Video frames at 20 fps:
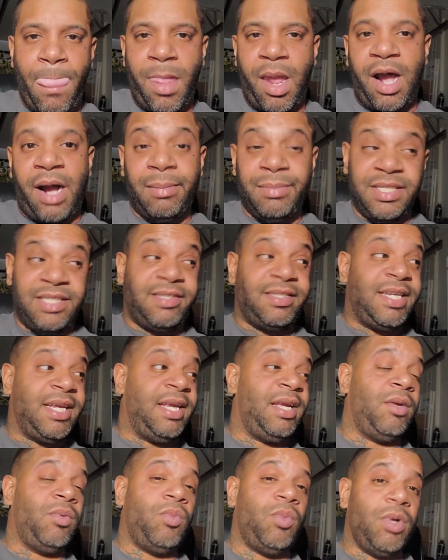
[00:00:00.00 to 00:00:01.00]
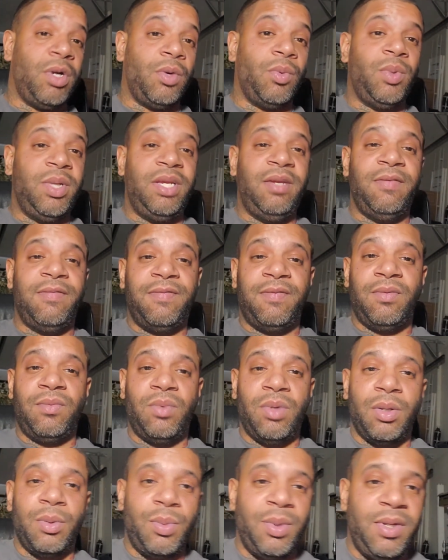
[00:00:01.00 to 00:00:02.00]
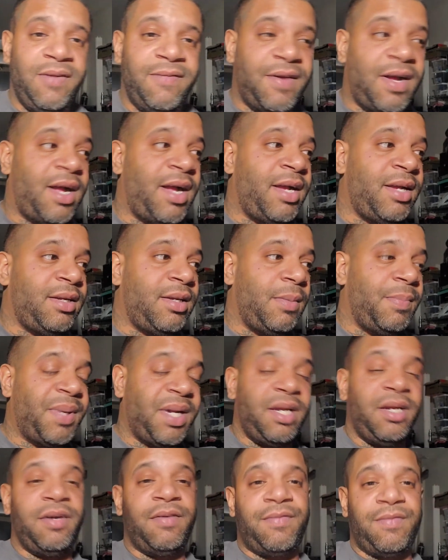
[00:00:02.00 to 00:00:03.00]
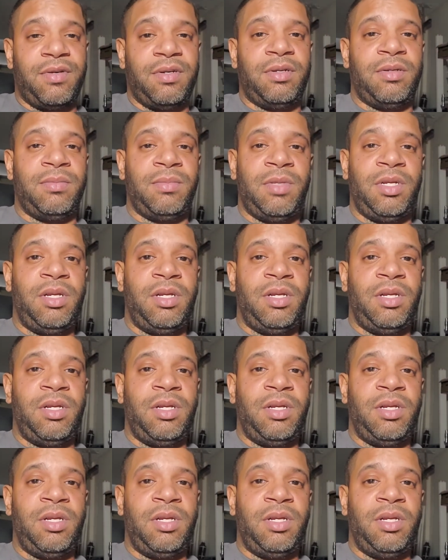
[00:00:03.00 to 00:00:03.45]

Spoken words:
I'm just saying where we find a player from.